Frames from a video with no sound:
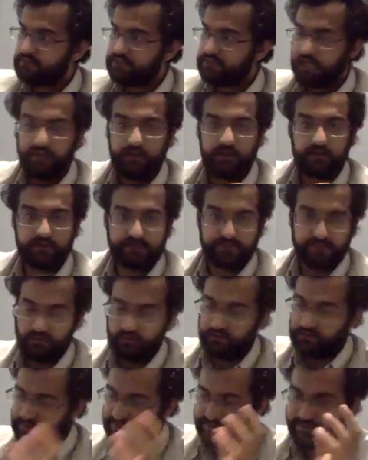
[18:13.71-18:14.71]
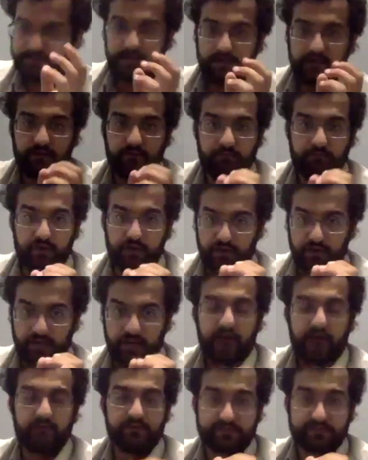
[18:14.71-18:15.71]
10 years ago, let's say, but
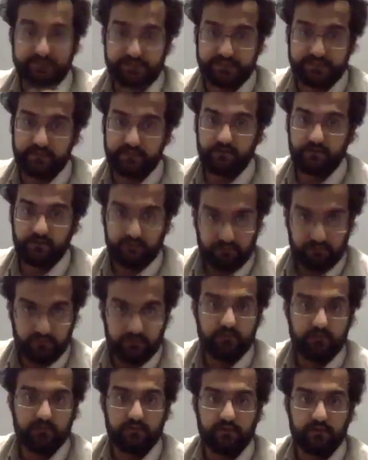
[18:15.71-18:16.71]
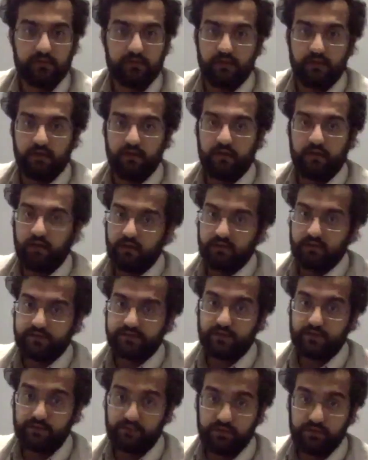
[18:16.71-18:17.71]
now it's a signal.
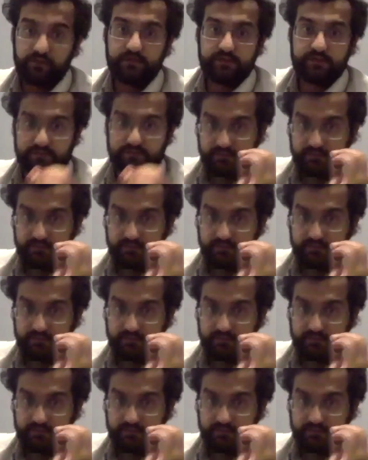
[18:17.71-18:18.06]
So you could,